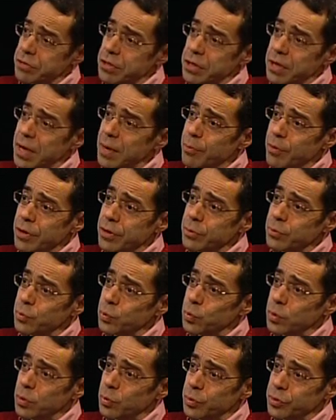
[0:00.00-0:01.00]
at the library?
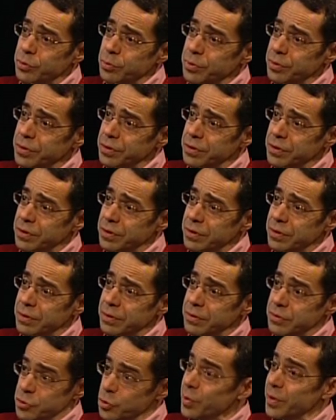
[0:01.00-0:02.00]
What will you be
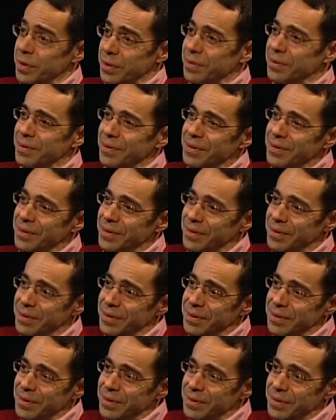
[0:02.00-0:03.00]
uh, doing?
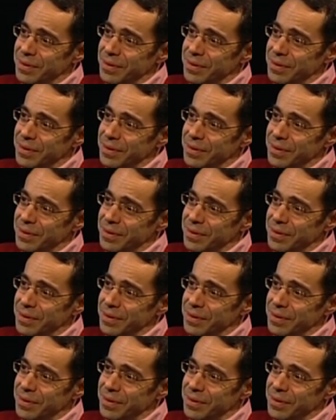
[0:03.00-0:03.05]
Um,